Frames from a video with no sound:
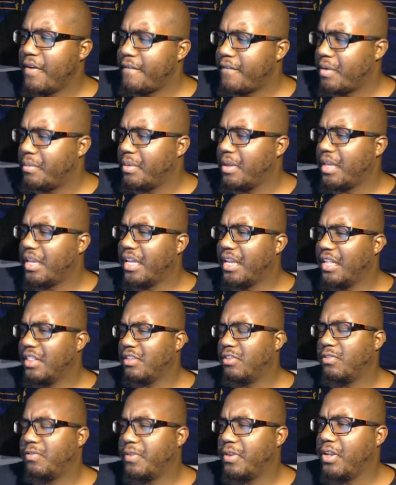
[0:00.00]
for me getting
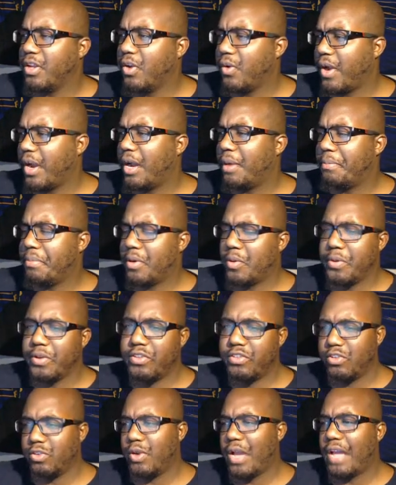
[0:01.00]
this video out. But we
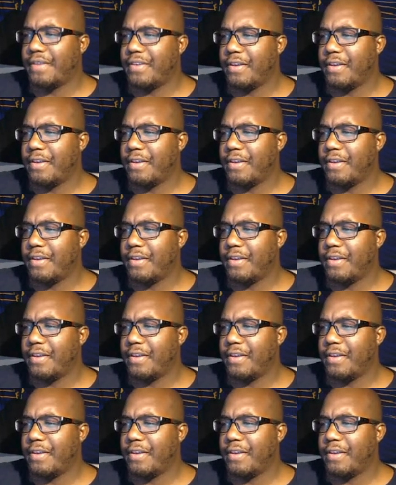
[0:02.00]
do have